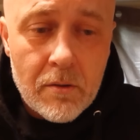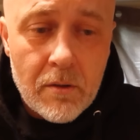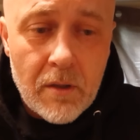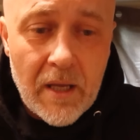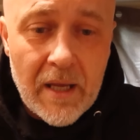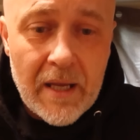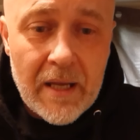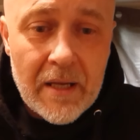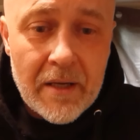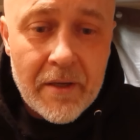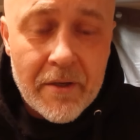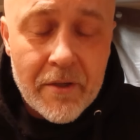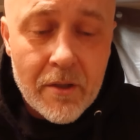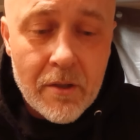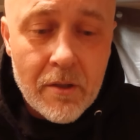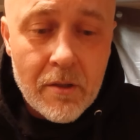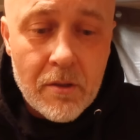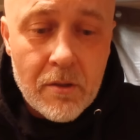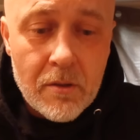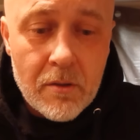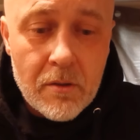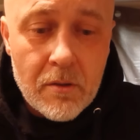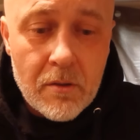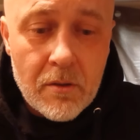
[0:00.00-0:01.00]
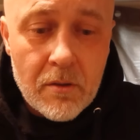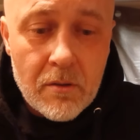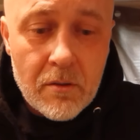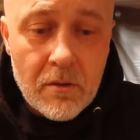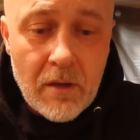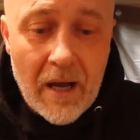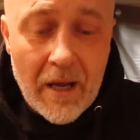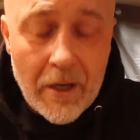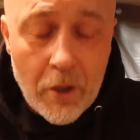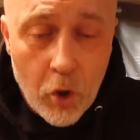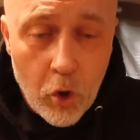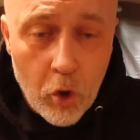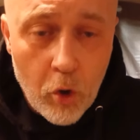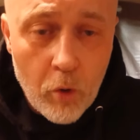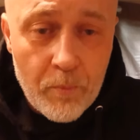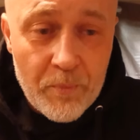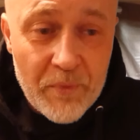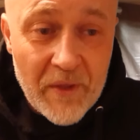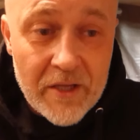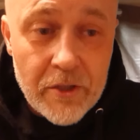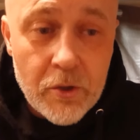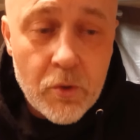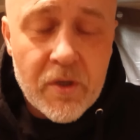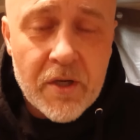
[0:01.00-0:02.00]
And I hope
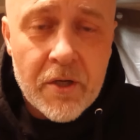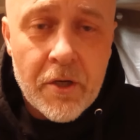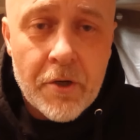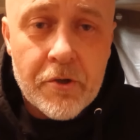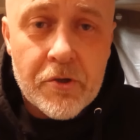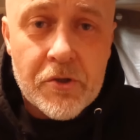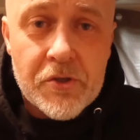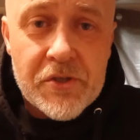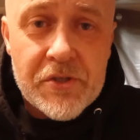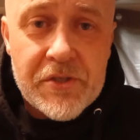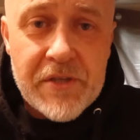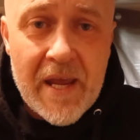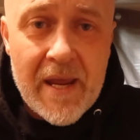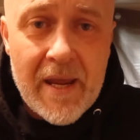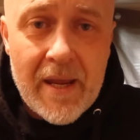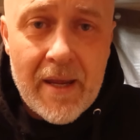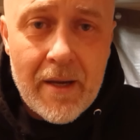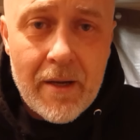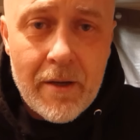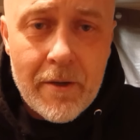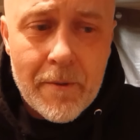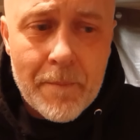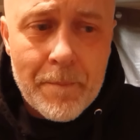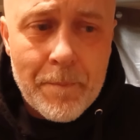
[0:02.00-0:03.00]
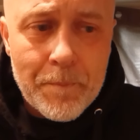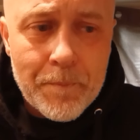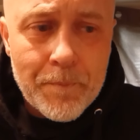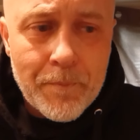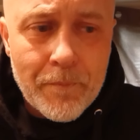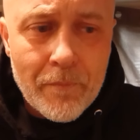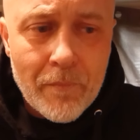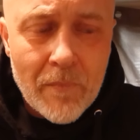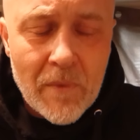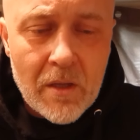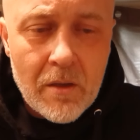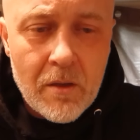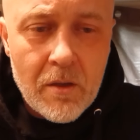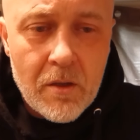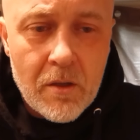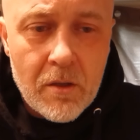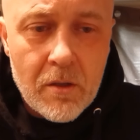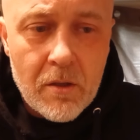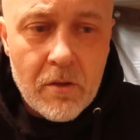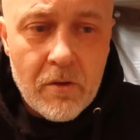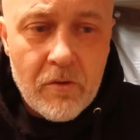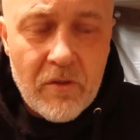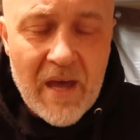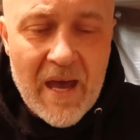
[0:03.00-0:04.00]
that you can understand
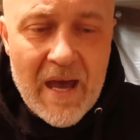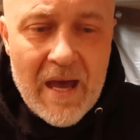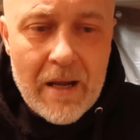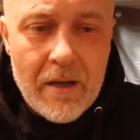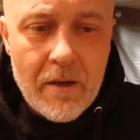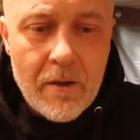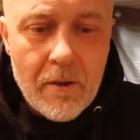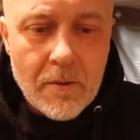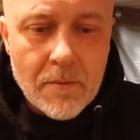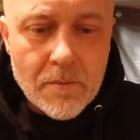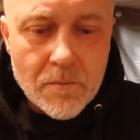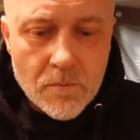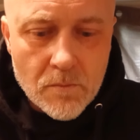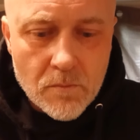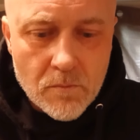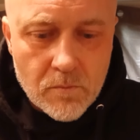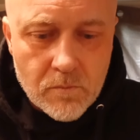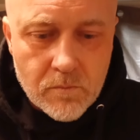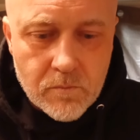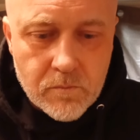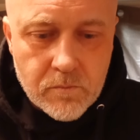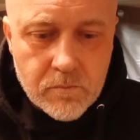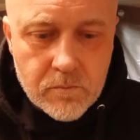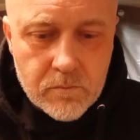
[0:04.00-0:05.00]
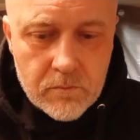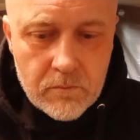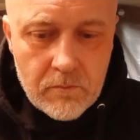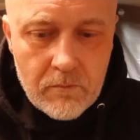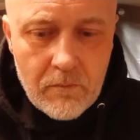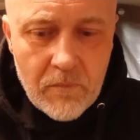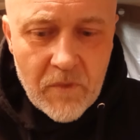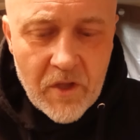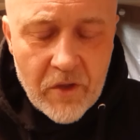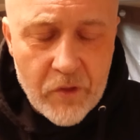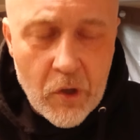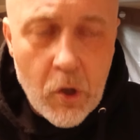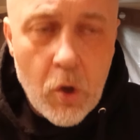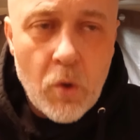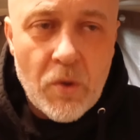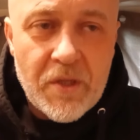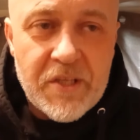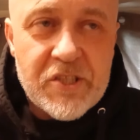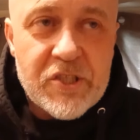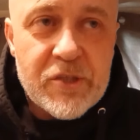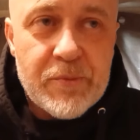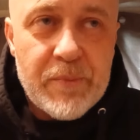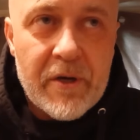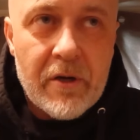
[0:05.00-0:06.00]
that the Holy
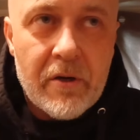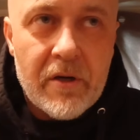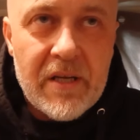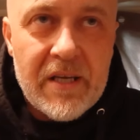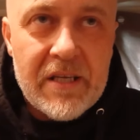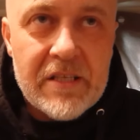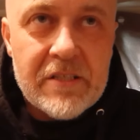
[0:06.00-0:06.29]
Spirit is